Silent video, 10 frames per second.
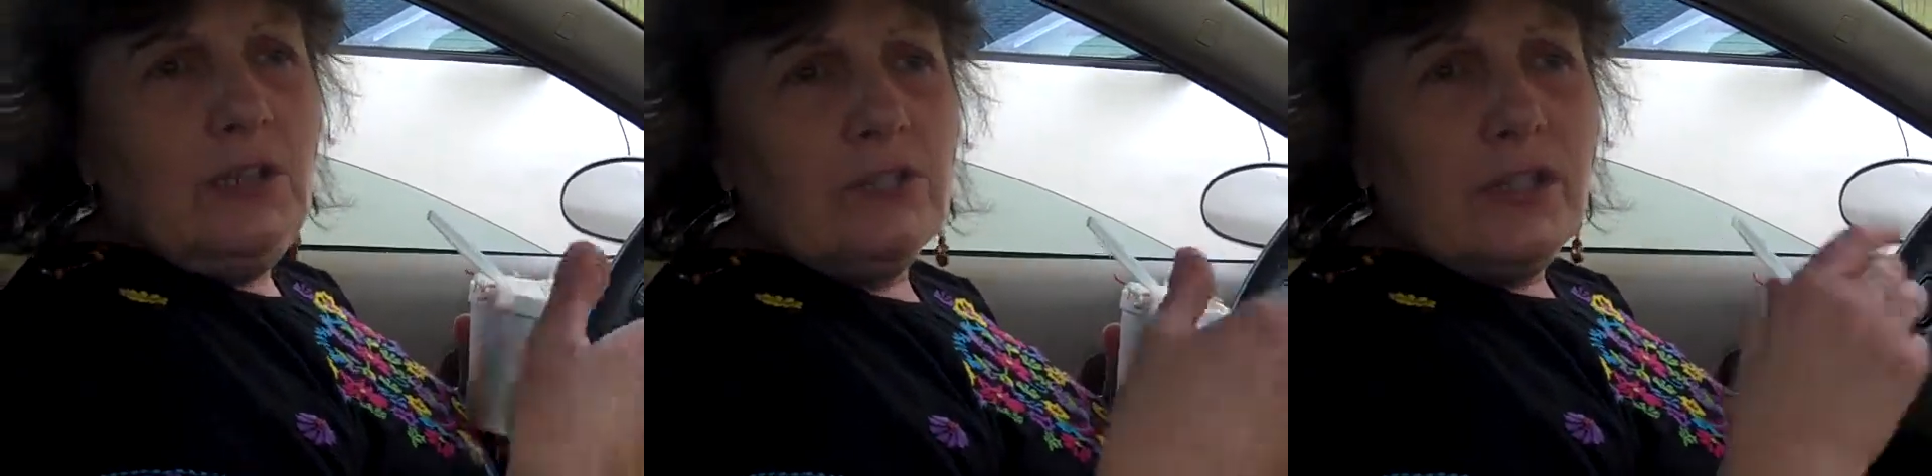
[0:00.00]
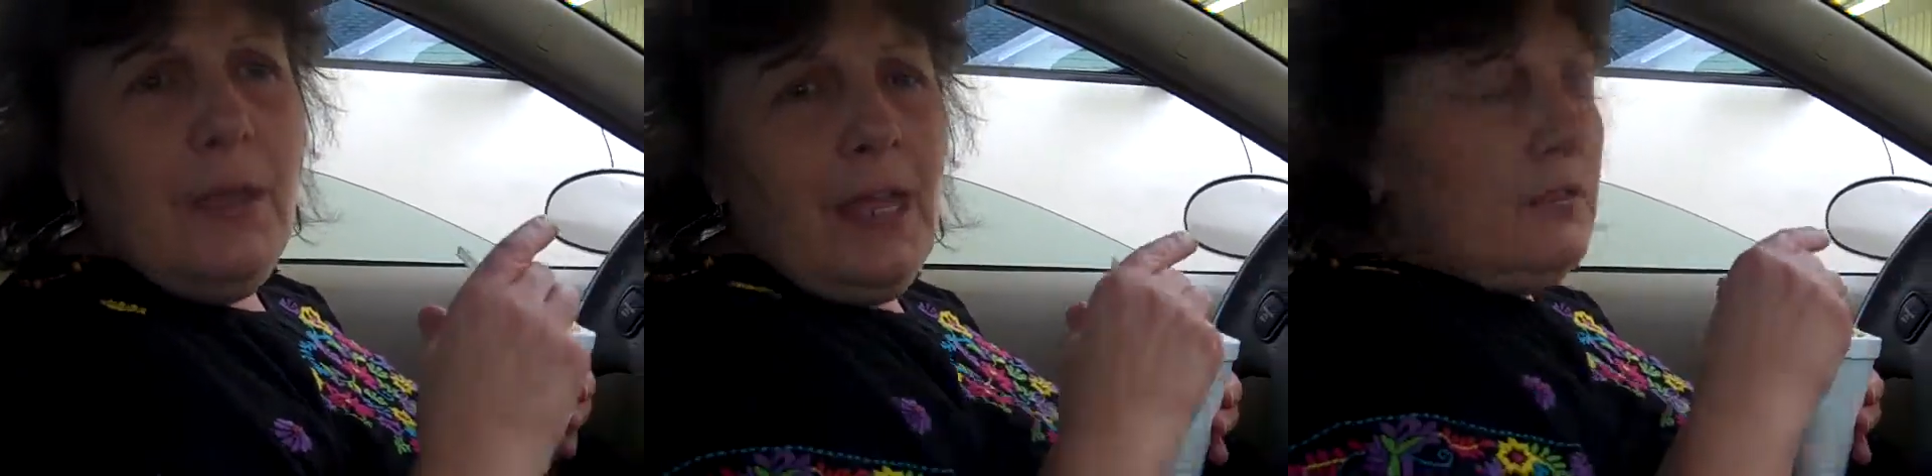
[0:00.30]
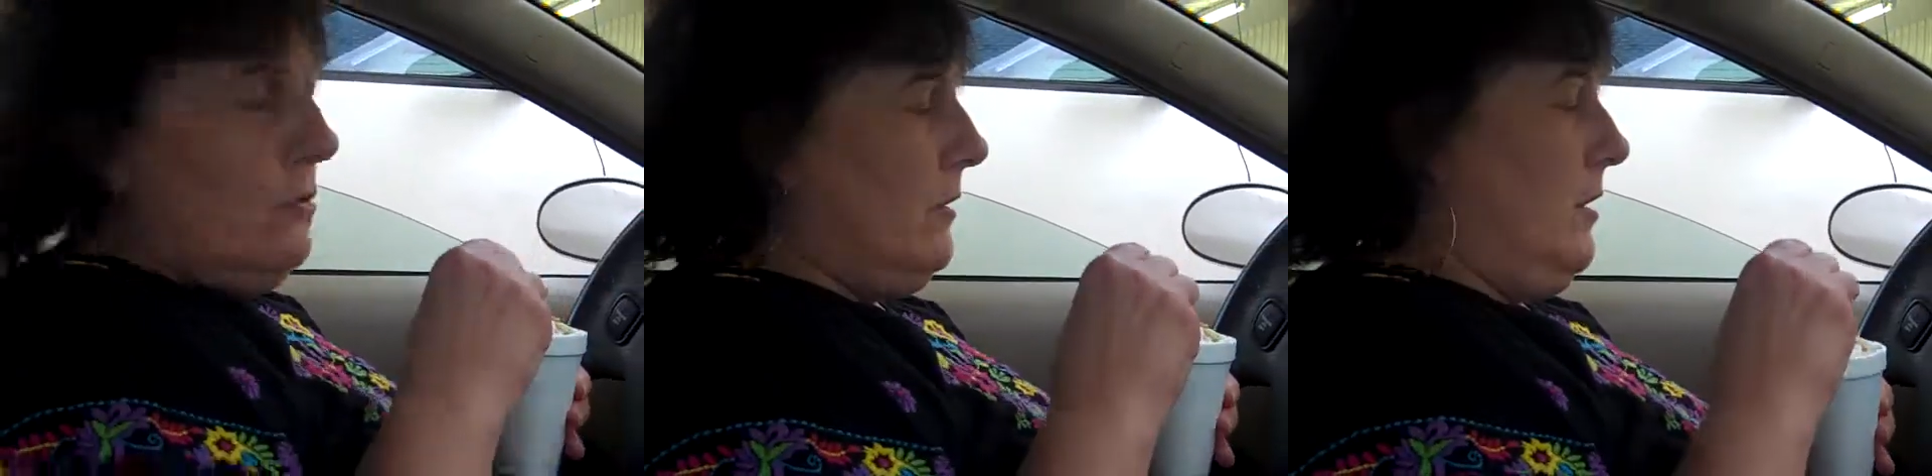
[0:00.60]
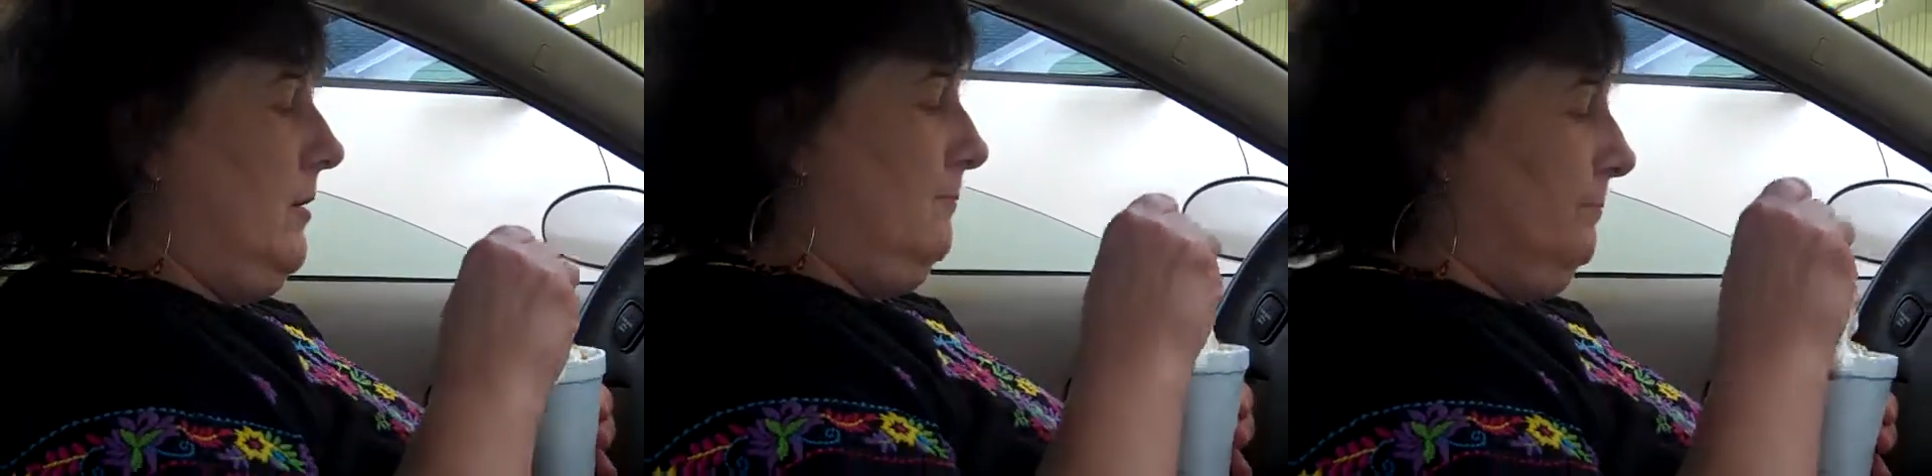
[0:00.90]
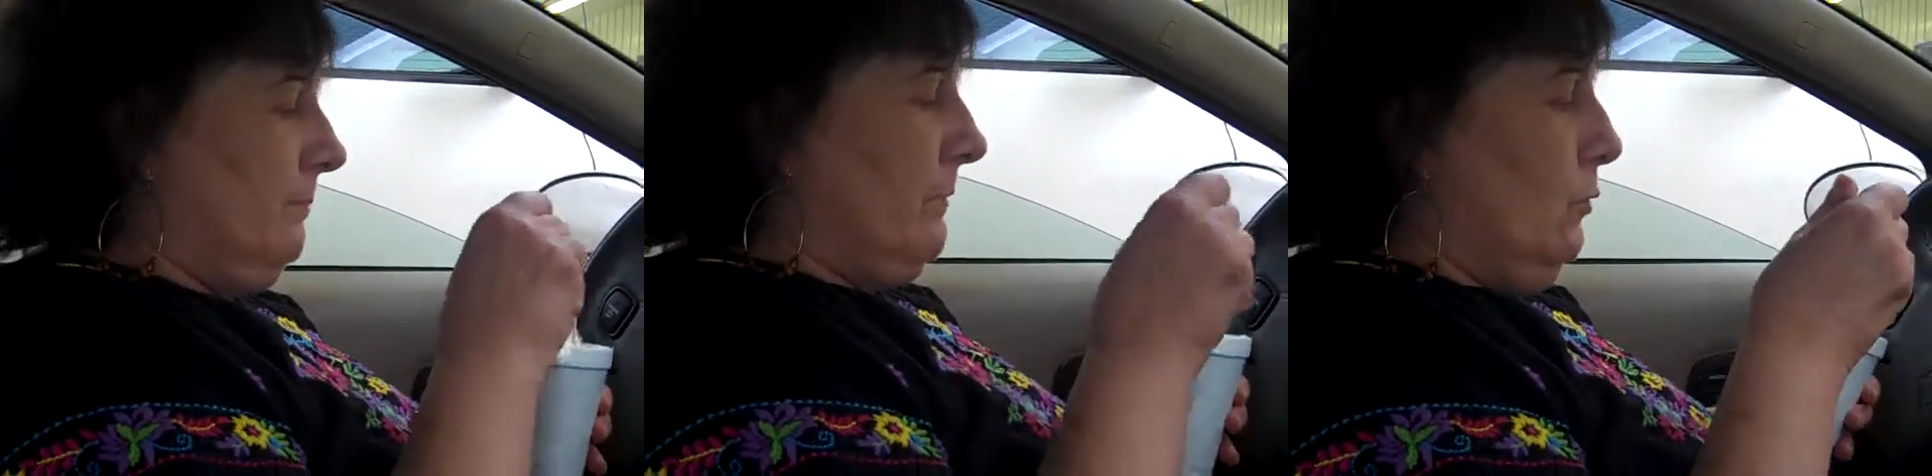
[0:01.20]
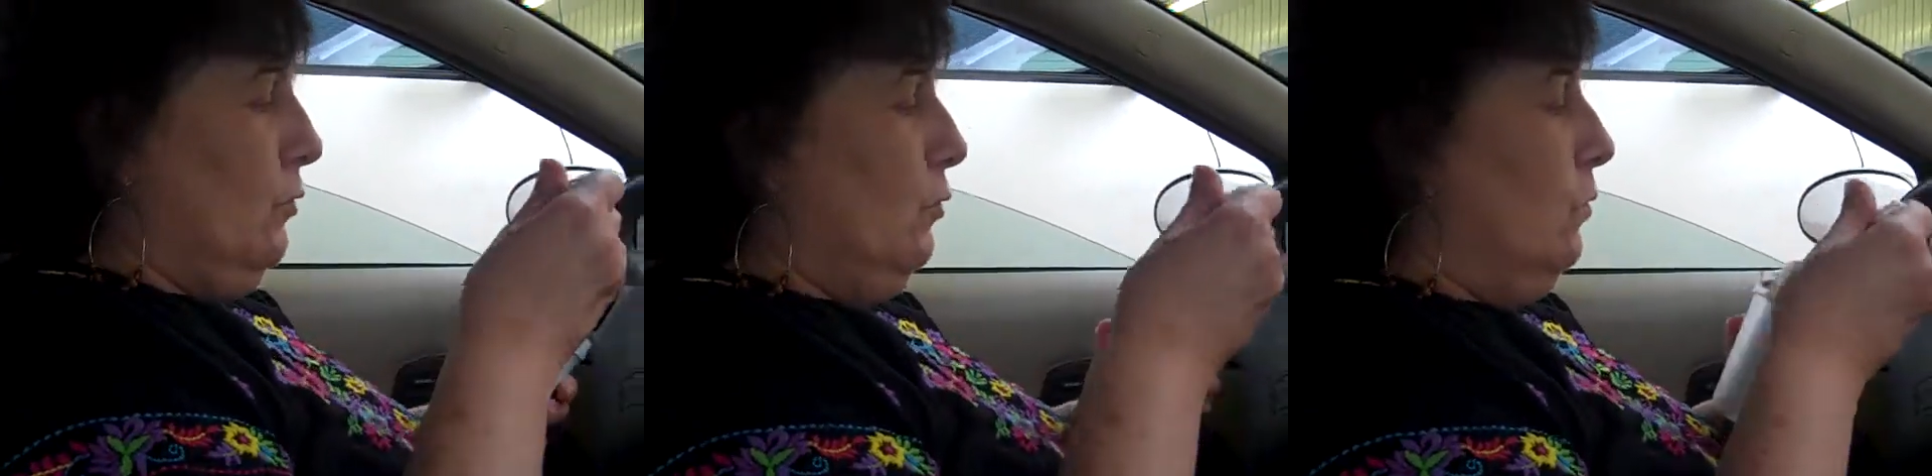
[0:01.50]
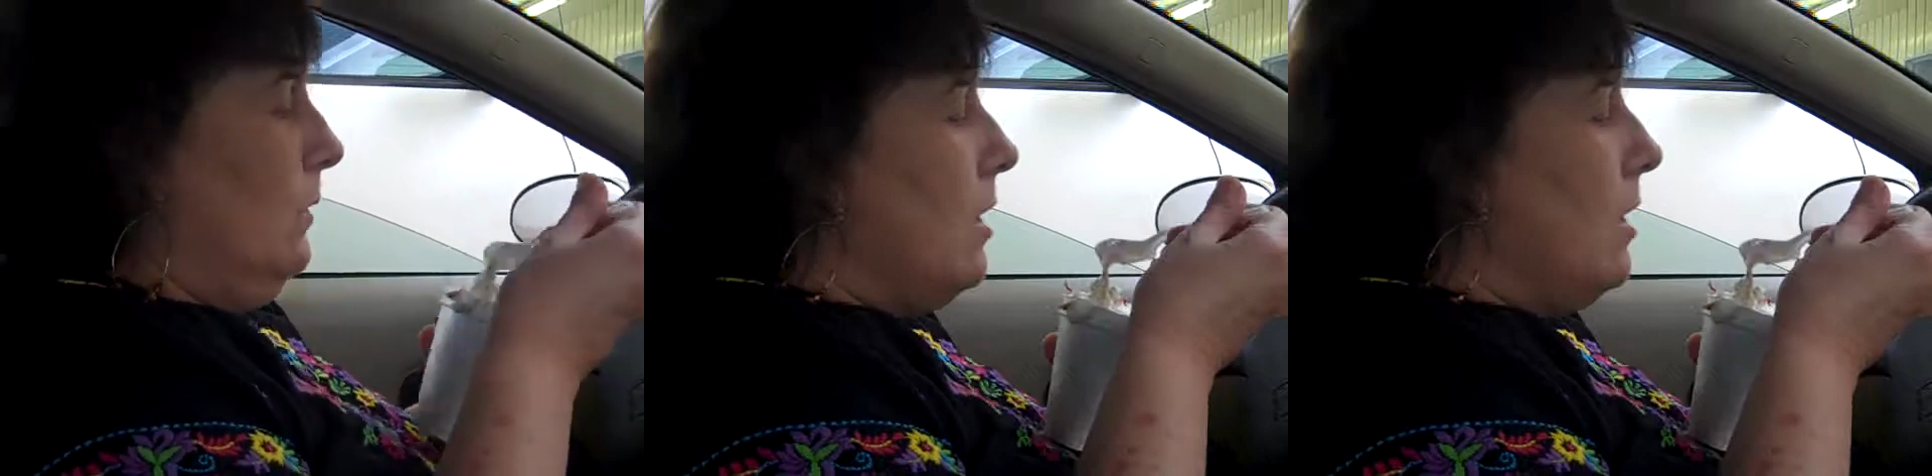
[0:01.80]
your some ice cream. Ooh,